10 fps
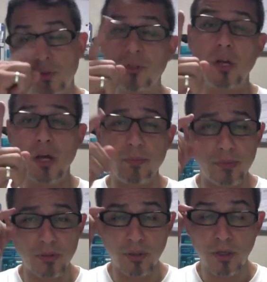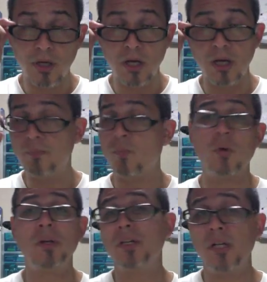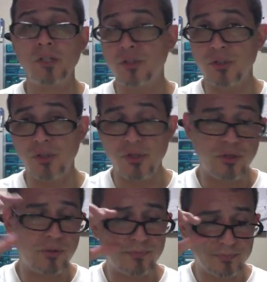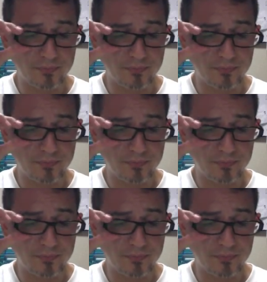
snob. I'm more intelligent than you.